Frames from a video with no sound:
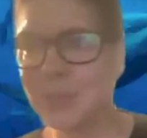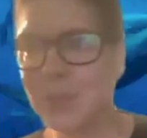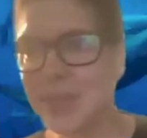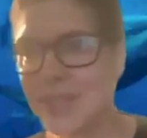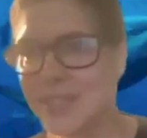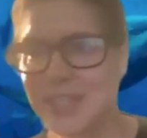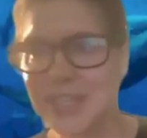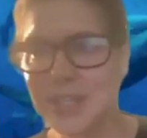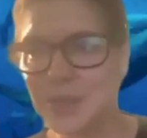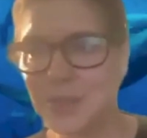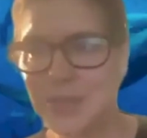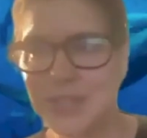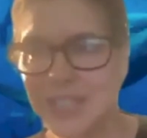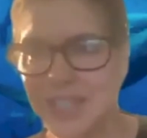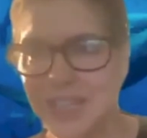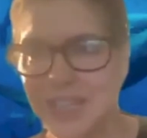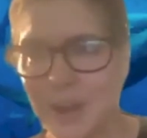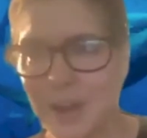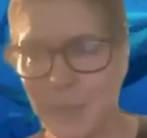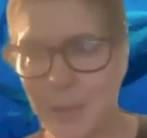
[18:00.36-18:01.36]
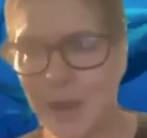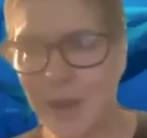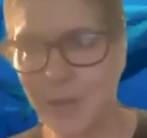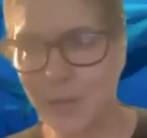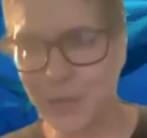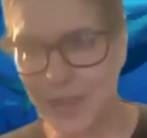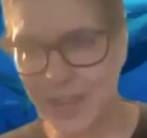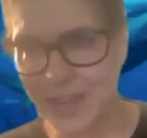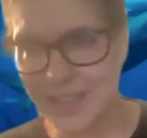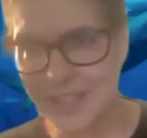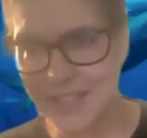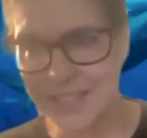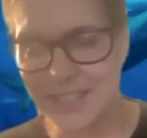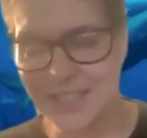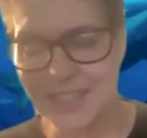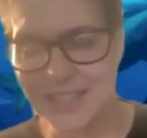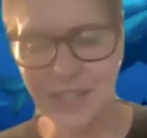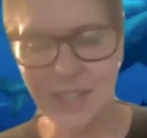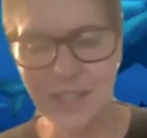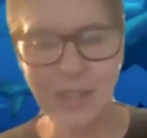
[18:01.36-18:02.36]
what's interesting about
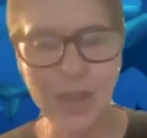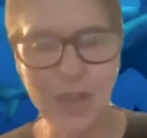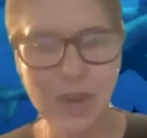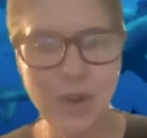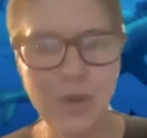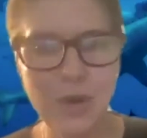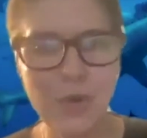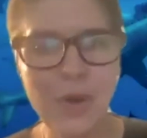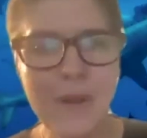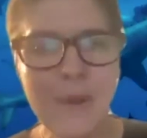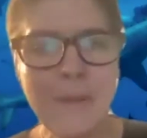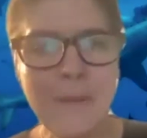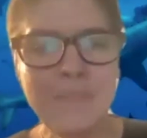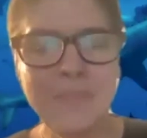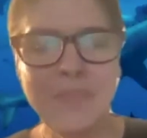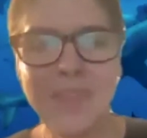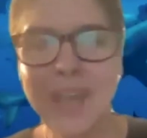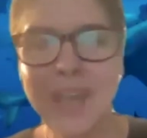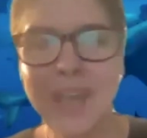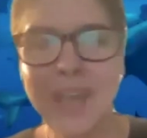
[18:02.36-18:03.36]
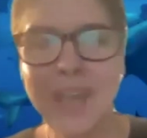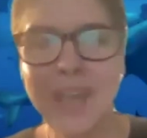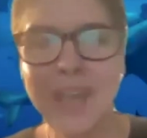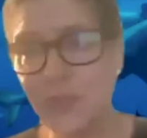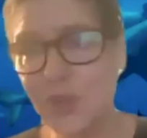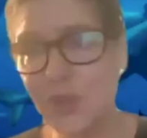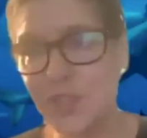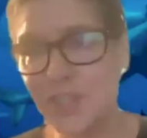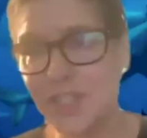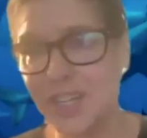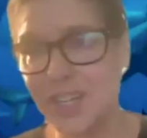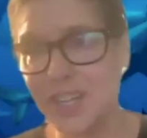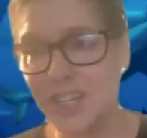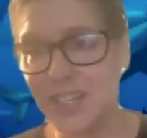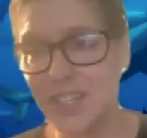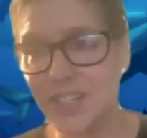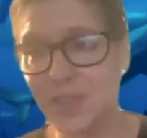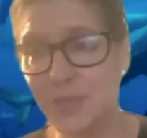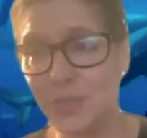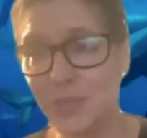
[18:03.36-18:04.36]
this? So that's the first thing
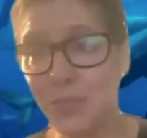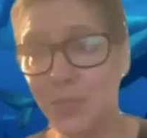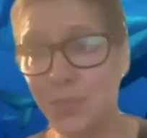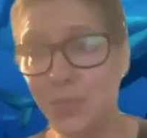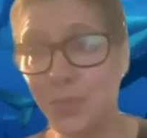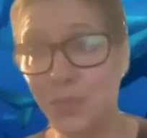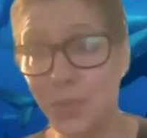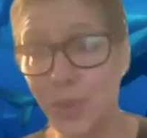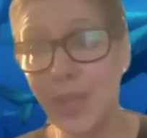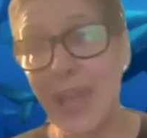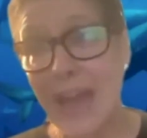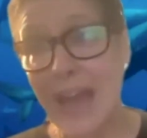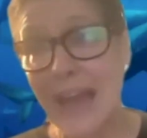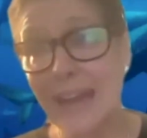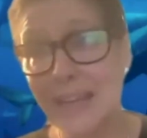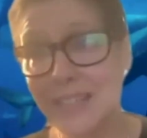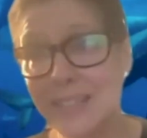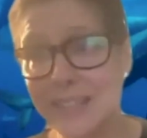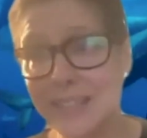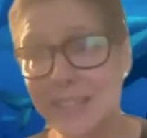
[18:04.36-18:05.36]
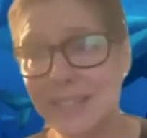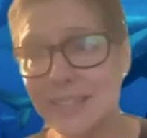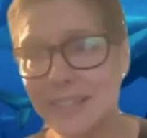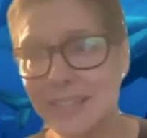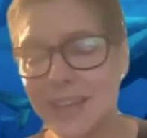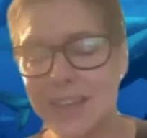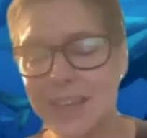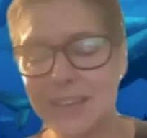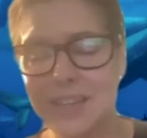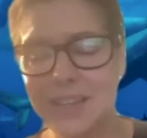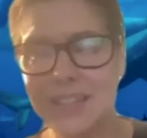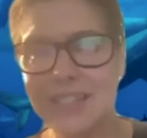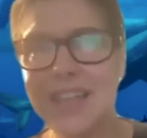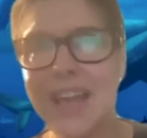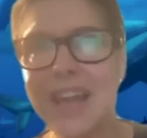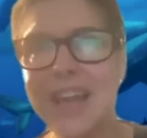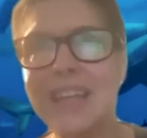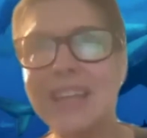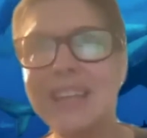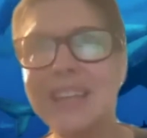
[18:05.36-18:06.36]
is relax. The
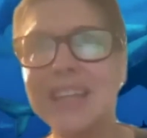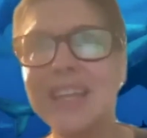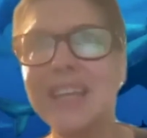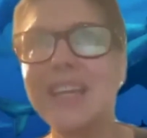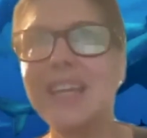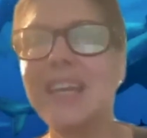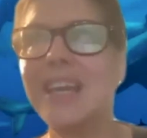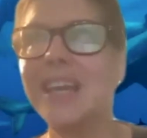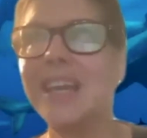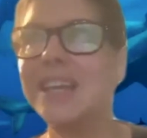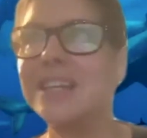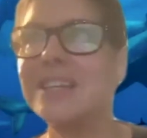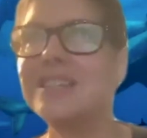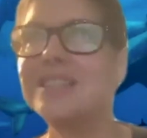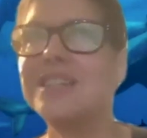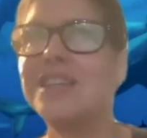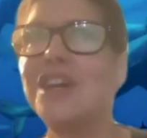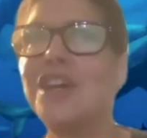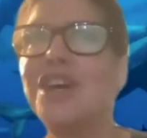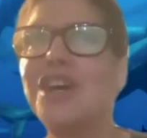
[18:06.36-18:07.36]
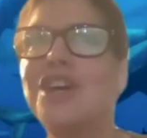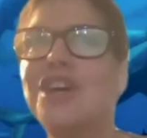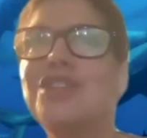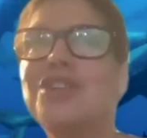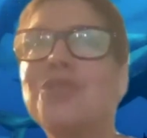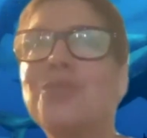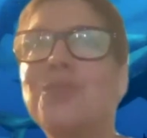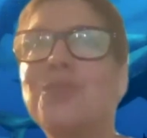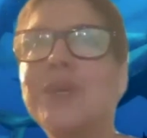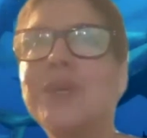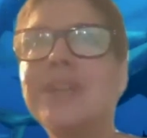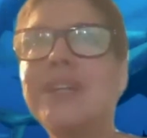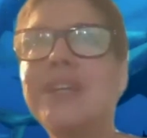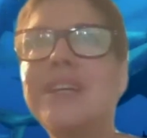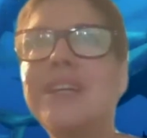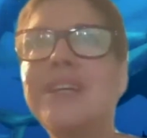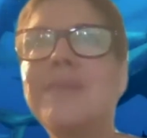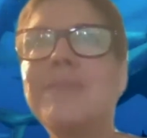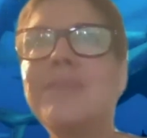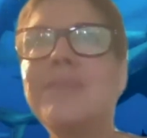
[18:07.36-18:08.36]
second thing is to
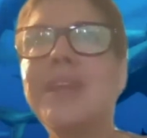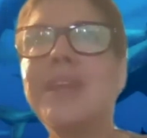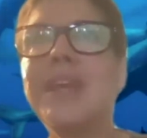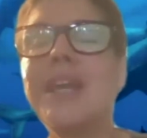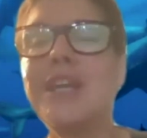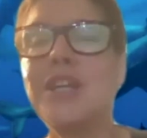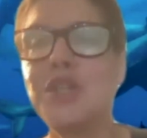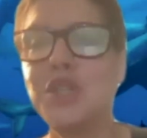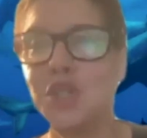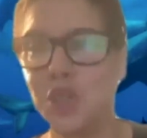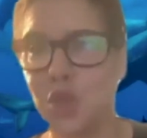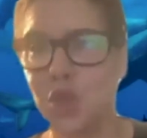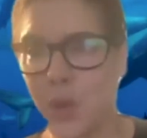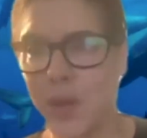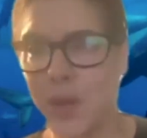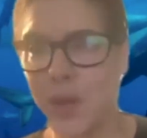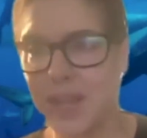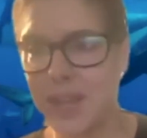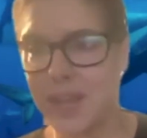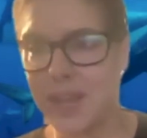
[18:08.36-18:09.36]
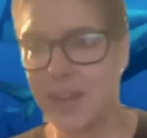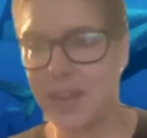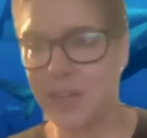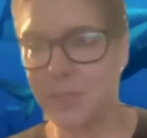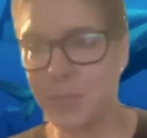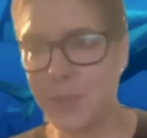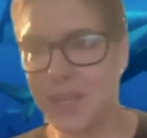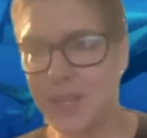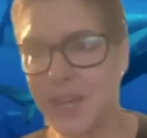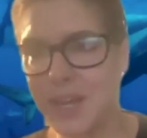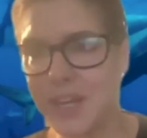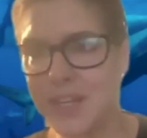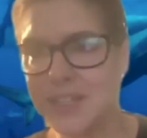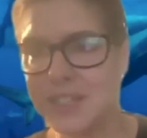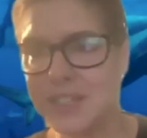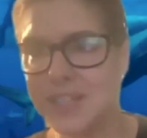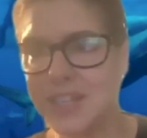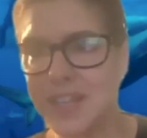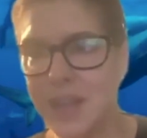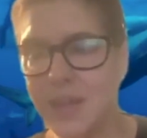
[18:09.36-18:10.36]
really enjoy it
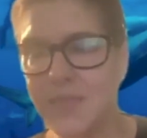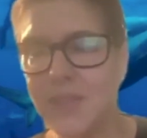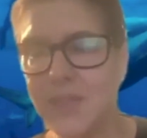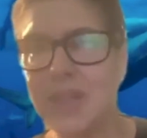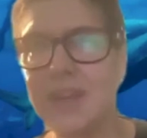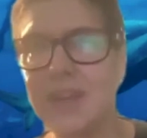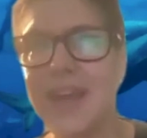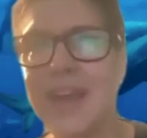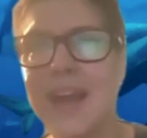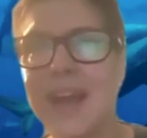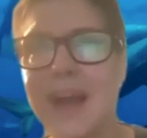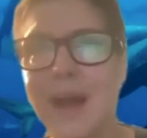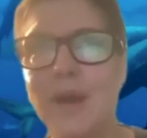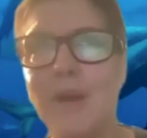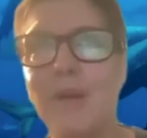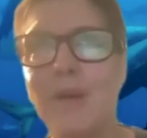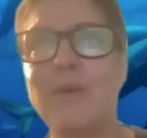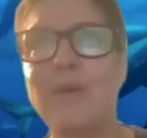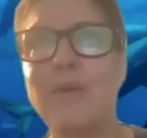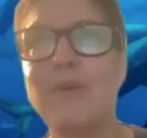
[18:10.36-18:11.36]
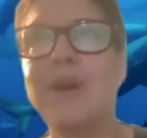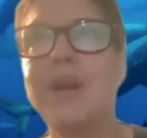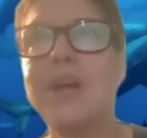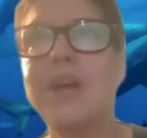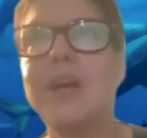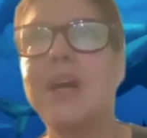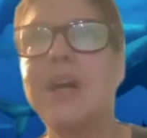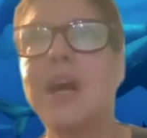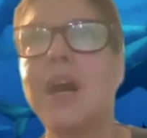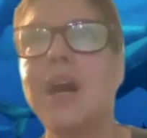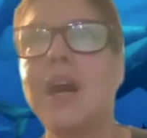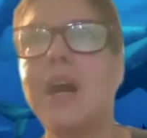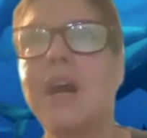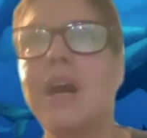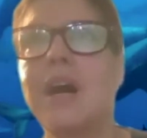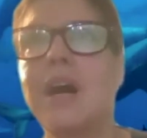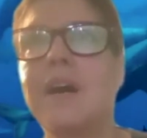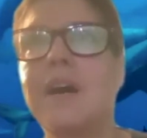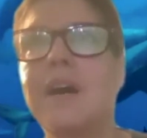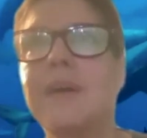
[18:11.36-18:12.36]
because given how
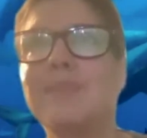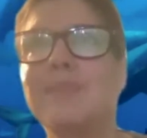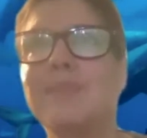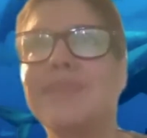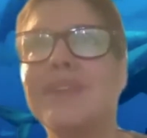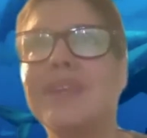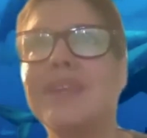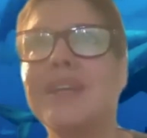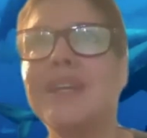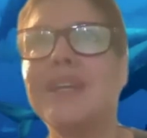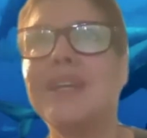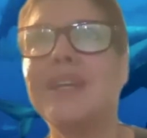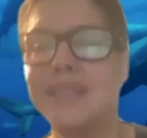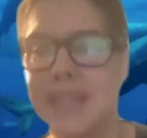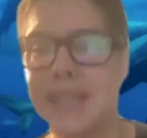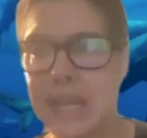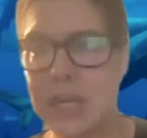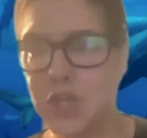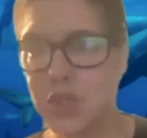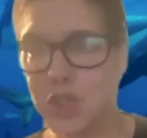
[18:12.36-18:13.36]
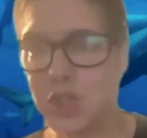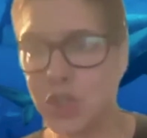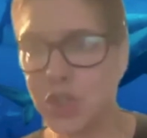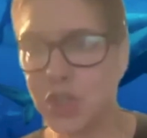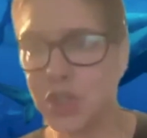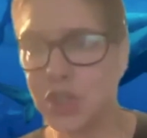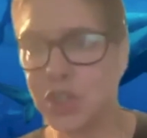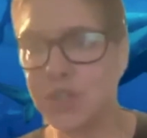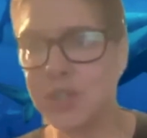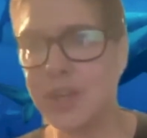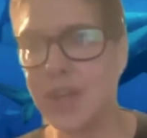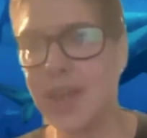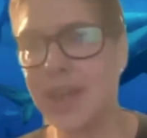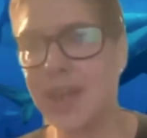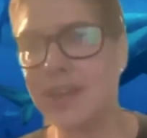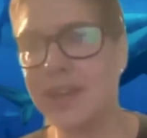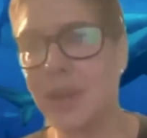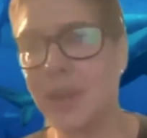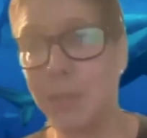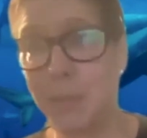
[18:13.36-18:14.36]
uh, endangered
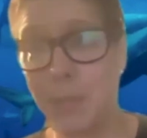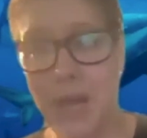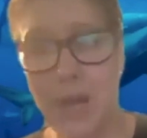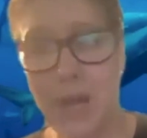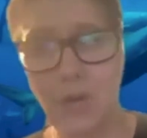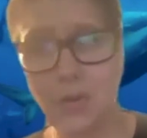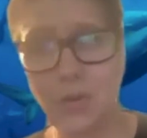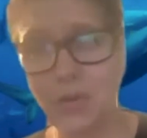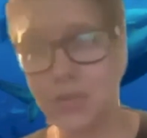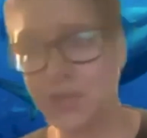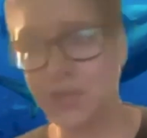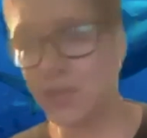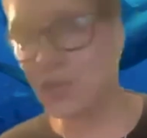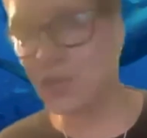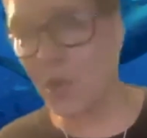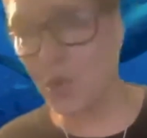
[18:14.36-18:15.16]
and imperiled so